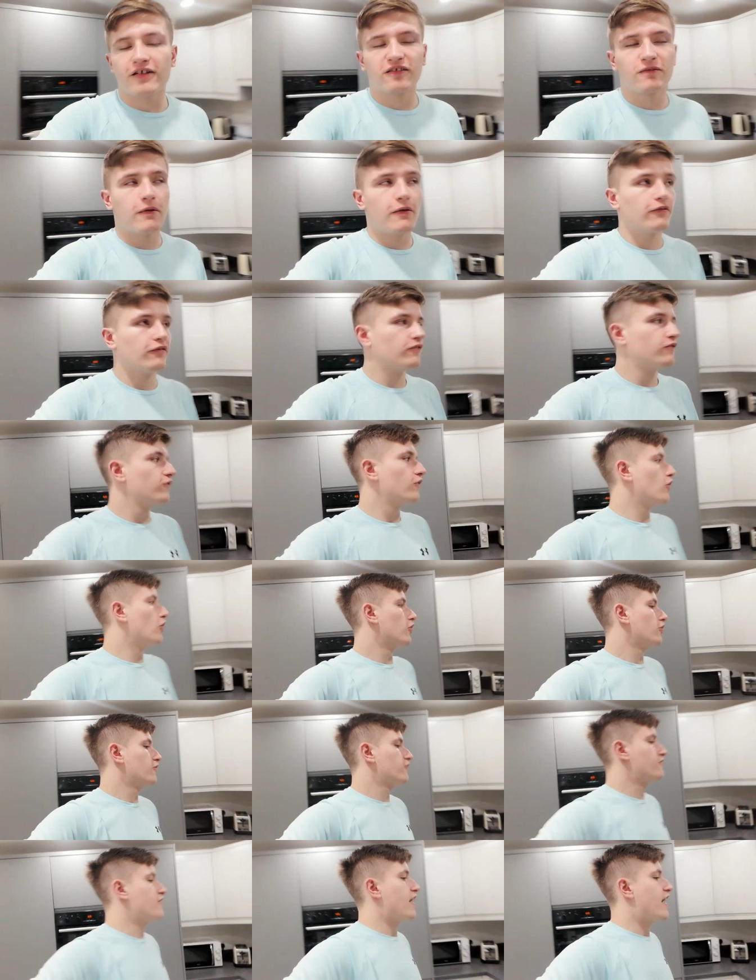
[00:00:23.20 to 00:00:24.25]
it's about
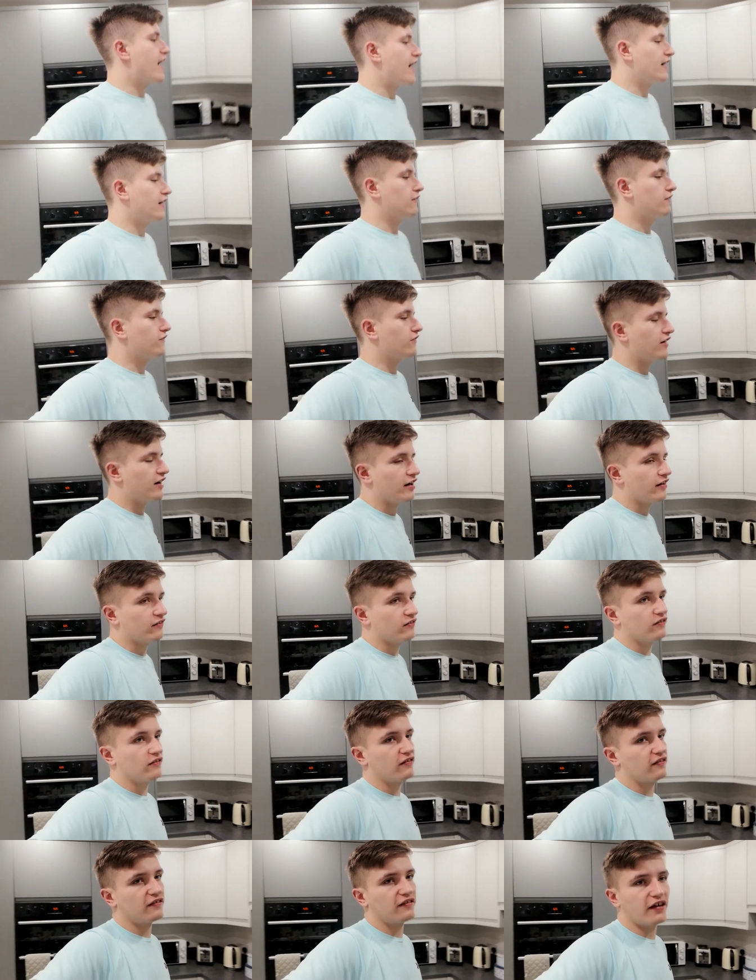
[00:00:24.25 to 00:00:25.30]
4 5,
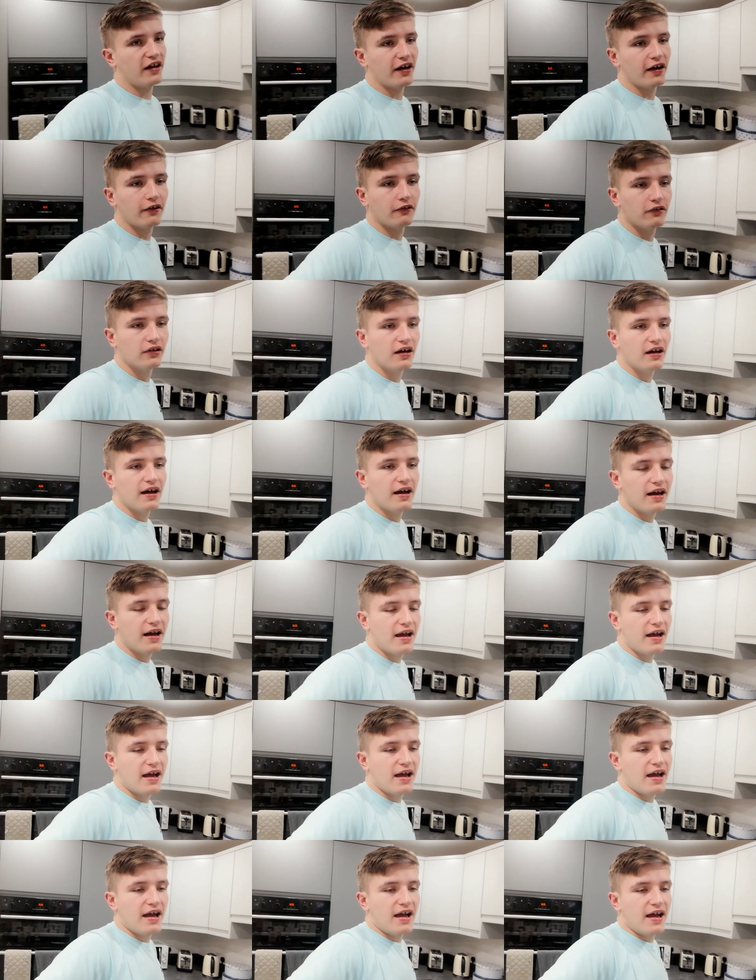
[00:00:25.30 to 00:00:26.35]
and so
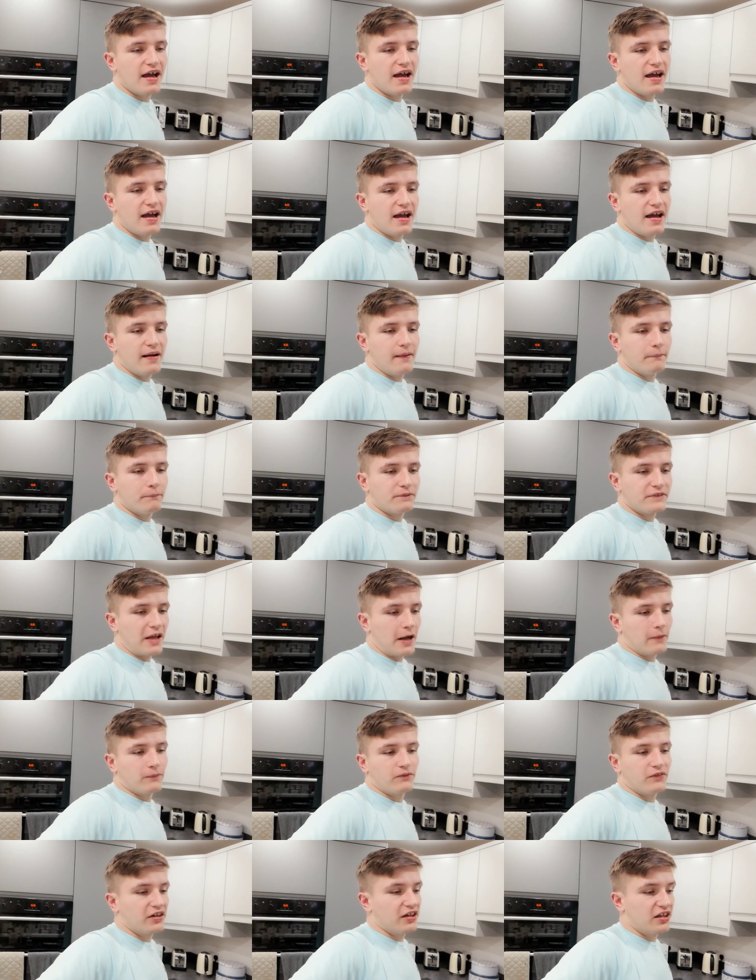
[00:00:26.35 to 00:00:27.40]

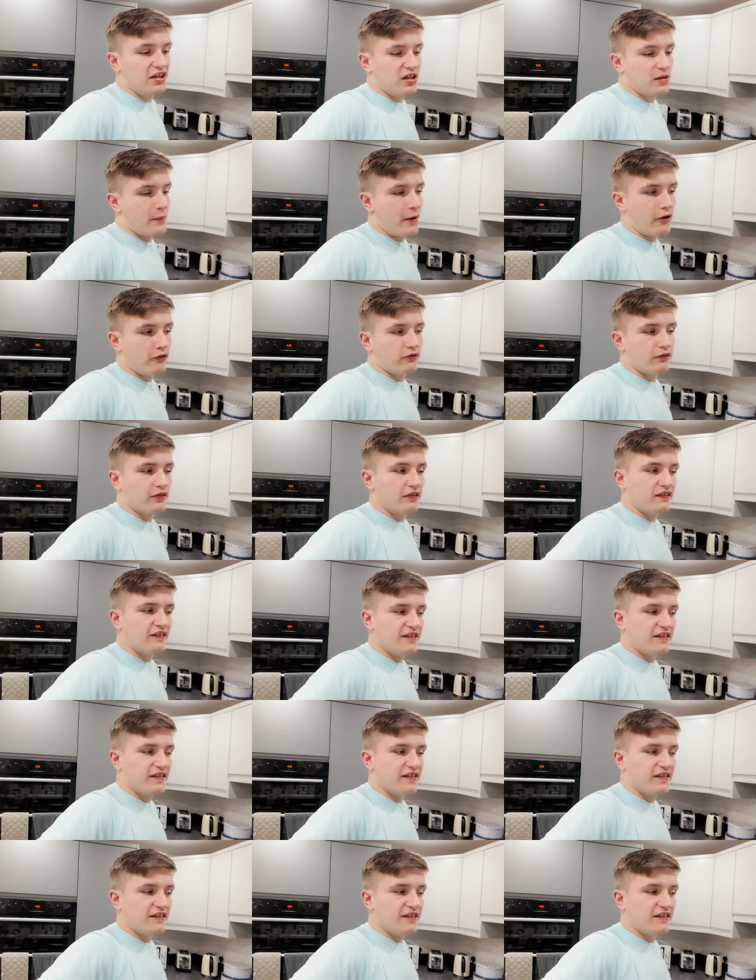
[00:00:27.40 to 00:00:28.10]
now I'm thinking about